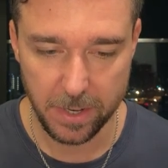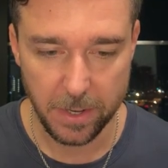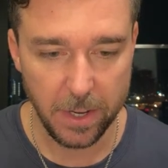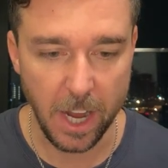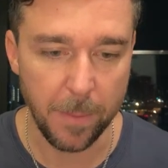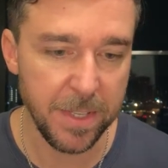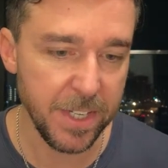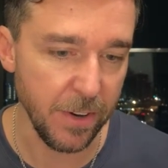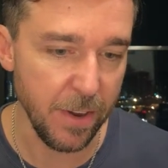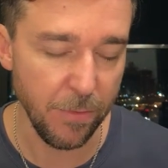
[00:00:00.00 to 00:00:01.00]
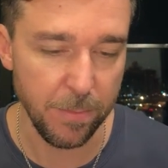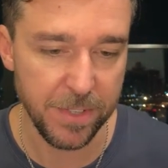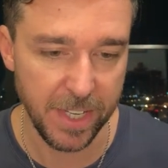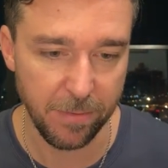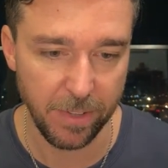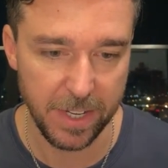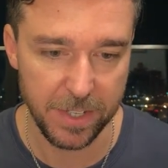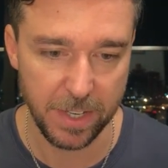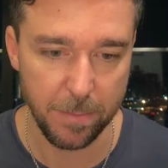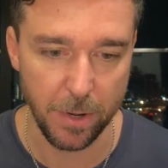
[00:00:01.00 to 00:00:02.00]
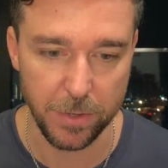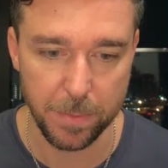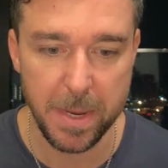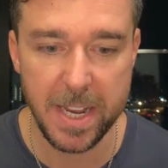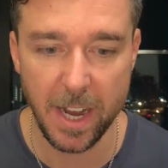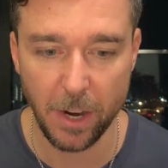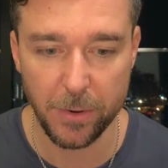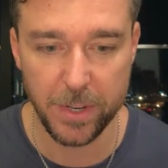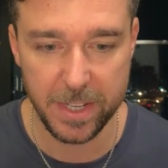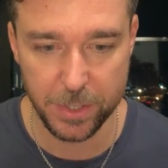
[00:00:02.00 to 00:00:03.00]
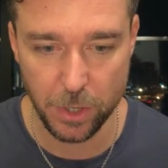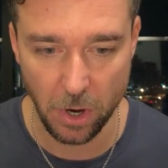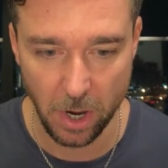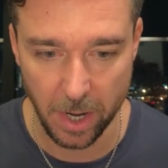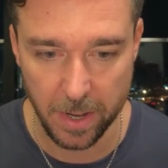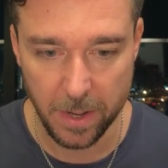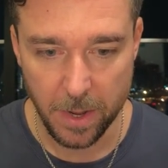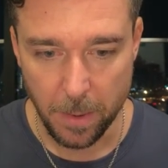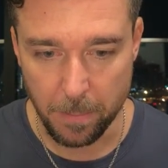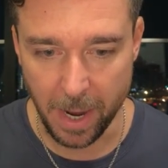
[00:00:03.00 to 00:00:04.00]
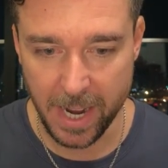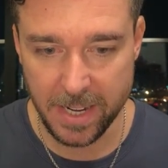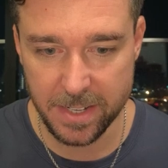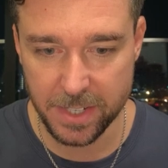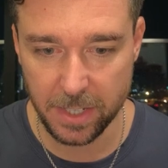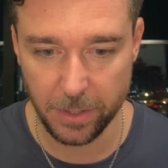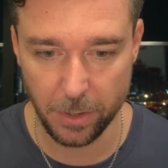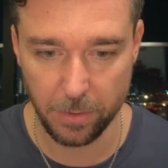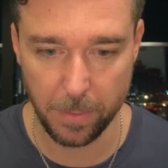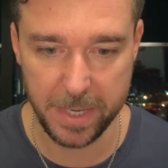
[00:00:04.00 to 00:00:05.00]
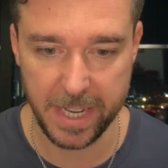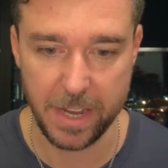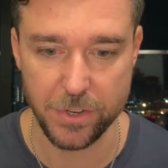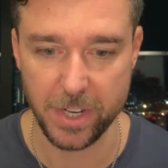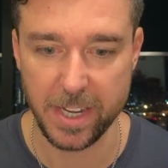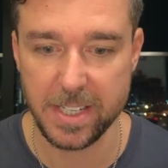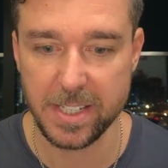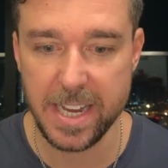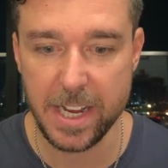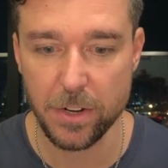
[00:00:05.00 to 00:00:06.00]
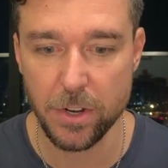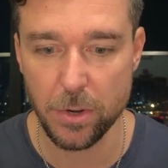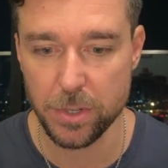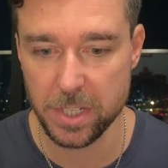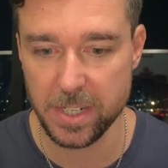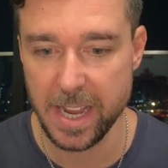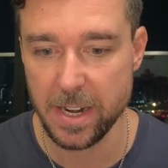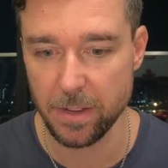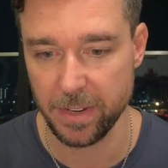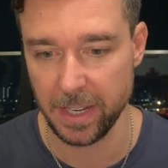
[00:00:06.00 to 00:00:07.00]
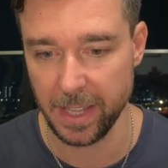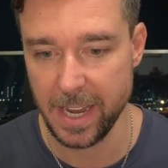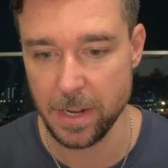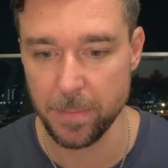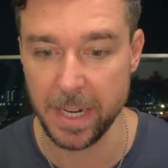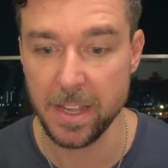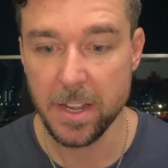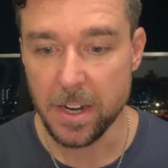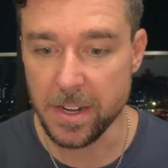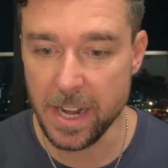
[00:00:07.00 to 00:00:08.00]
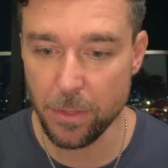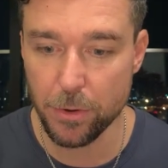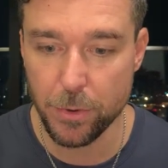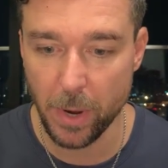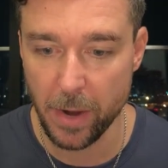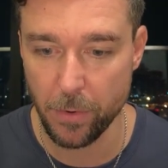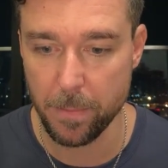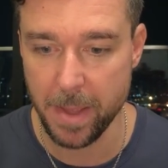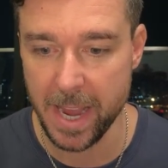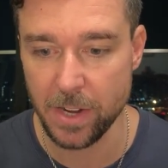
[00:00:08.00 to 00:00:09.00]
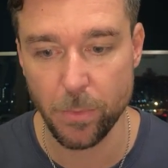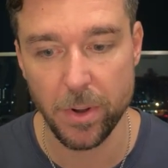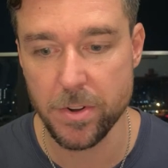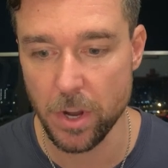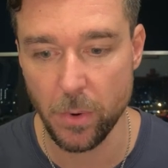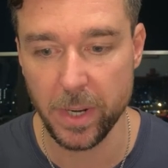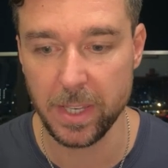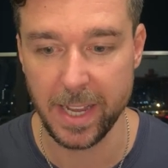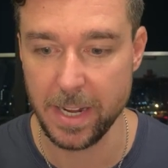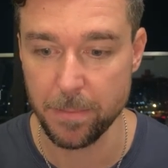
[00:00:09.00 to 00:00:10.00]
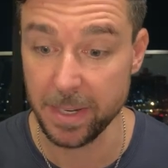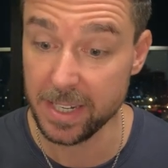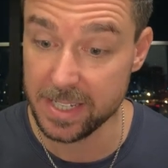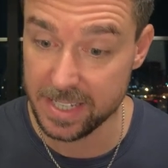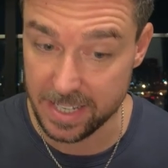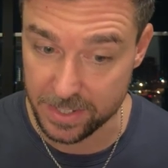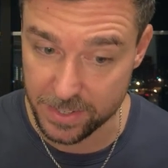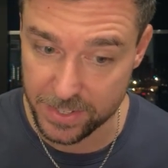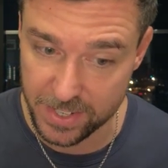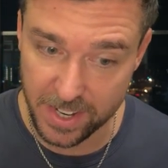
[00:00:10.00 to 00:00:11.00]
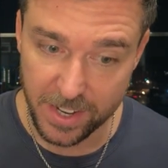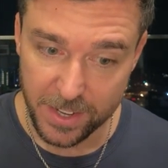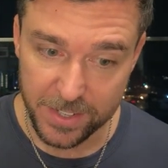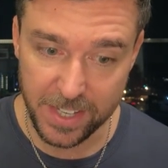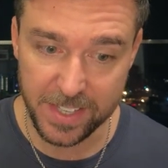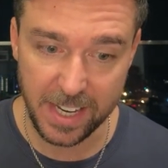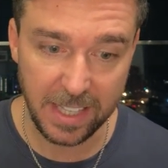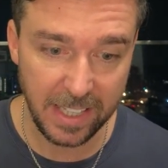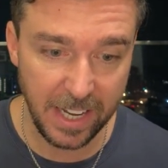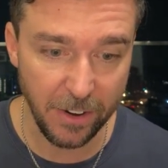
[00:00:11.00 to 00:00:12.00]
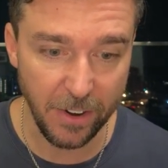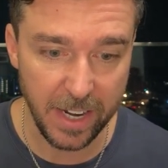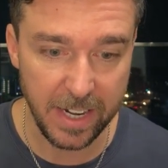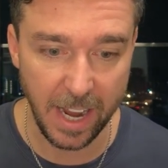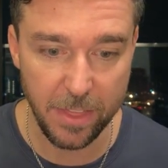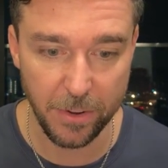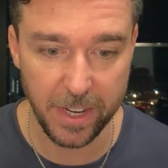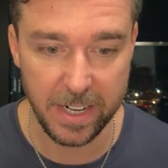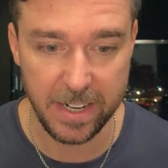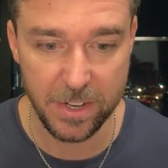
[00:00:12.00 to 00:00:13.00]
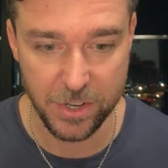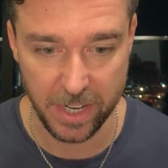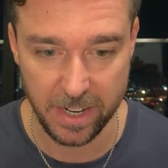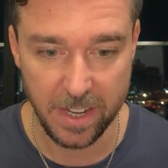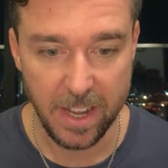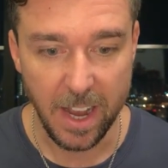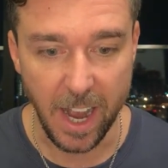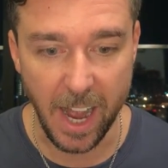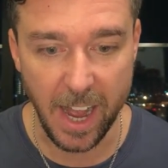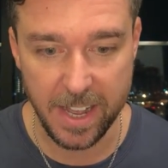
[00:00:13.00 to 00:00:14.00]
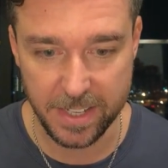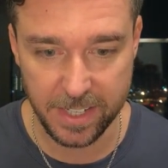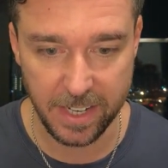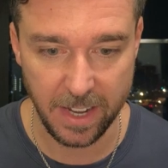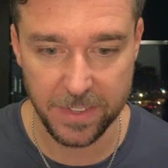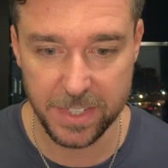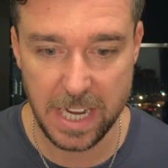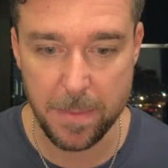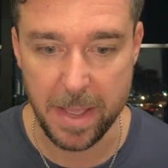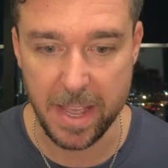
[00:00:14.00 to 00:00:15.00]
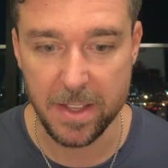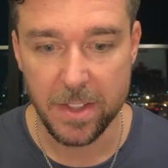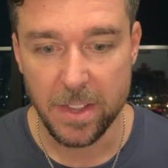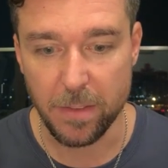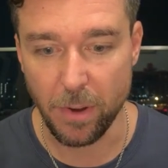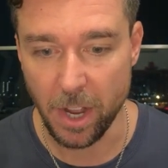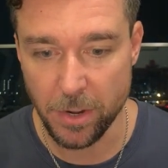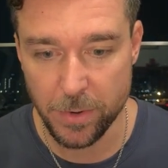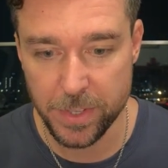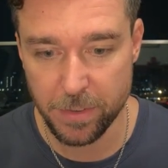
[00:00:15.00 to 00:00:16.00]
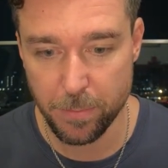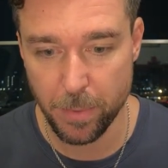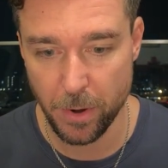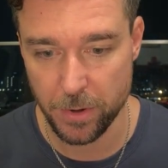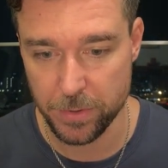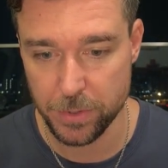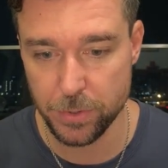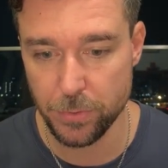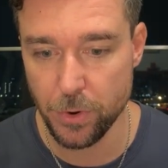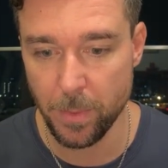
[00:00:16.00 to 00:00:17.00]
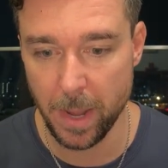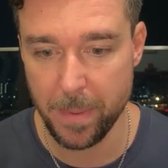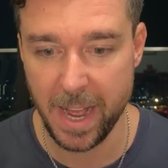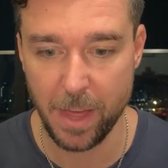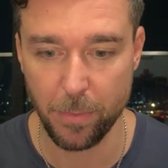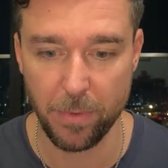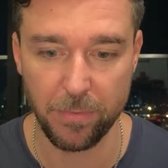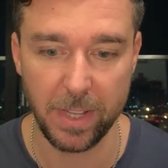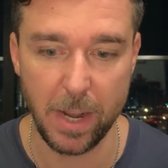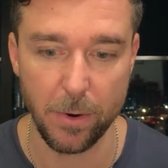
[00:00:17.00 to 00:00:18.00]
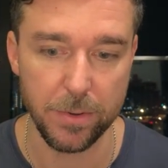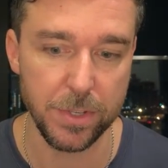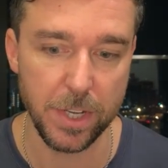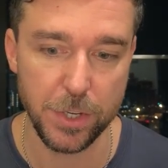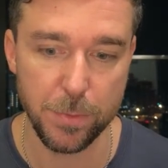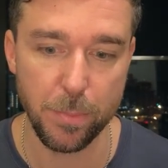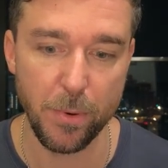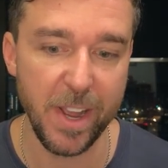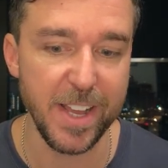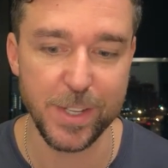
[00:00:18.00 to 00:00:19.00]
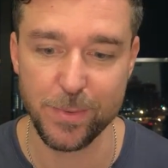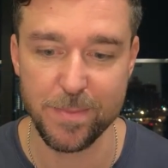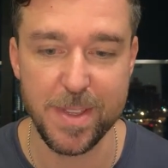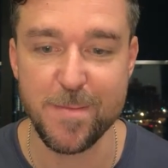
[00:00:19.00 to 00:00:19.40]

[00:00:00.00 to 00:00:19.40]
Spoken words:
Commentary from Zen Flesh, Zen Bones. Mediocrity is gone. Mind is clear of limitation. I seek no state of enlightenment. Neither do I remain where no enlightenment exists. Since I linger in neither condition, eyes cannot see me. If hundreds of birds strew my path with flowers, such praise would be